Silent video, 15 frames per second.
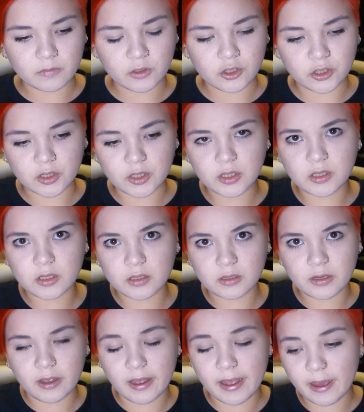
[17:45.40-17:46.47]

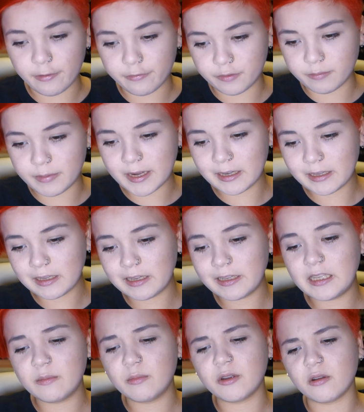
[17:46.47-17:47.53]
just
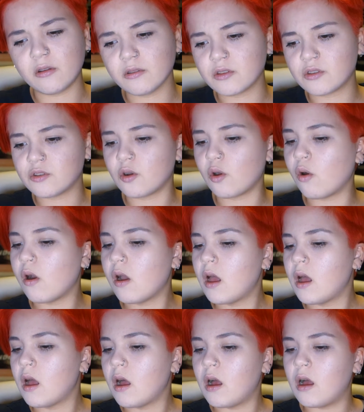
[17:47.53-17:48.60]
alphabetically, but also
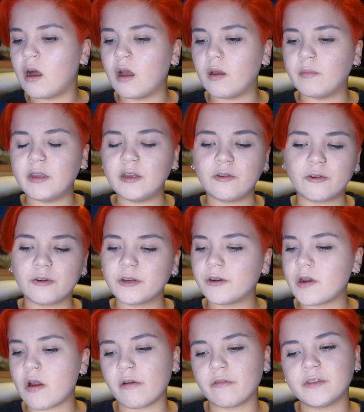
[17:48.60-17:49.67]
in
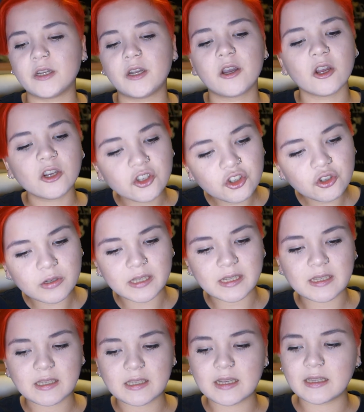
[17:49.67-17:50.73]
order of the
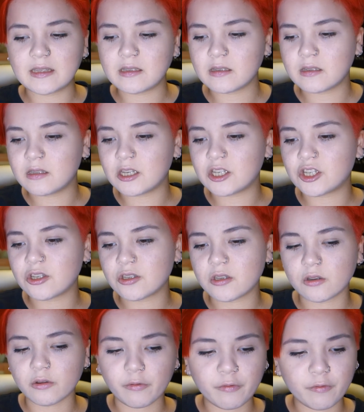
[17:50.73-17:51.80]
countries that the dishes
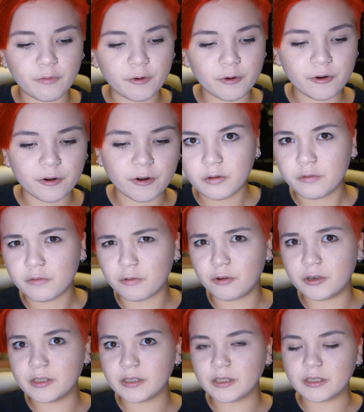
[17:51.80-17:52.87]
are for
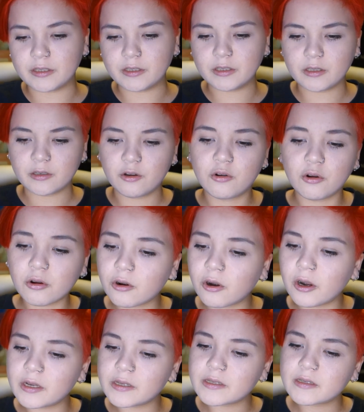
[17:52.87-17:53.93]
the
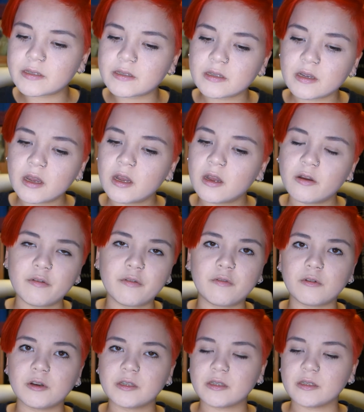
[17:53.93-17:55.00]
course,
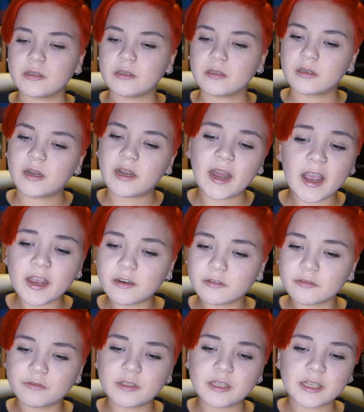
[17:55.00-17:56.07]
for the kind
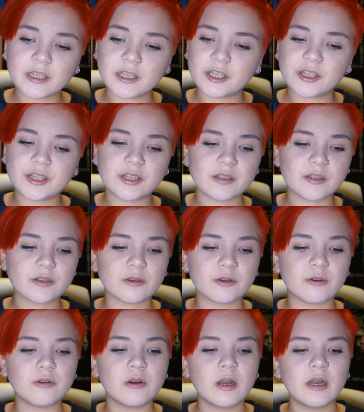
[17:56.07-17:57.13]
of dish,
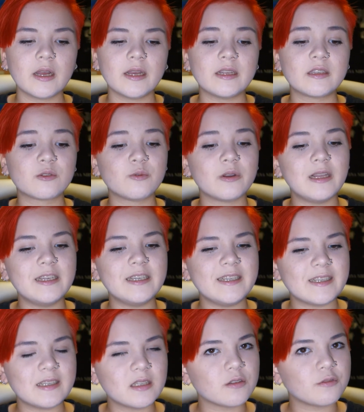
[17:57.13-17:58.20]
so it's really
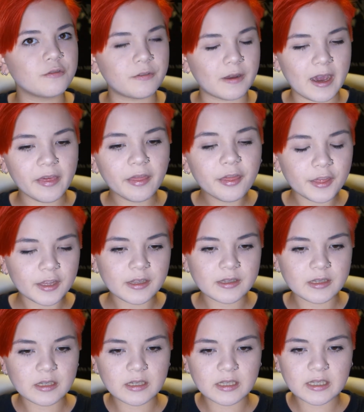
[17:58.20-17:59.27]
easy to find
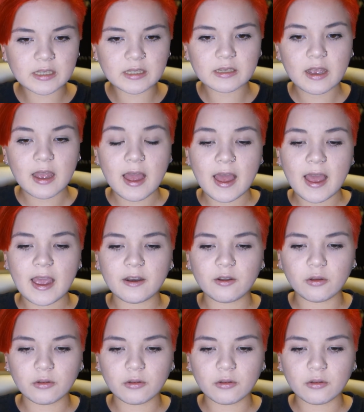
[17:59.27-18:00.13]
things in this. And